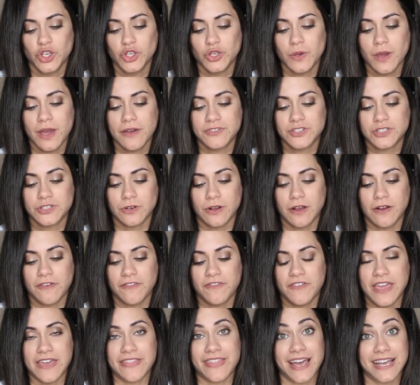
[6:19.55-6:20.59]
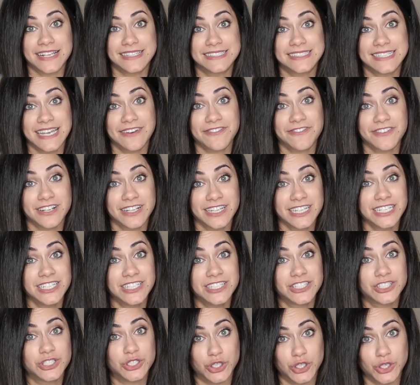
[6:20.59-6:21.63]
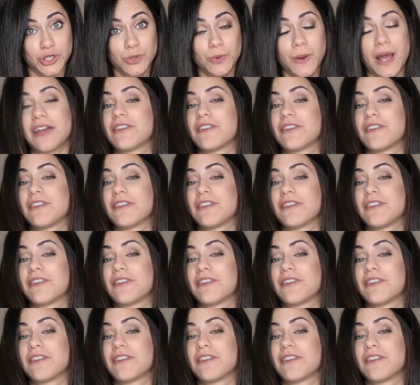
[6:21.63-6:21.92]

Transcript: You have strong faith. I definitely do.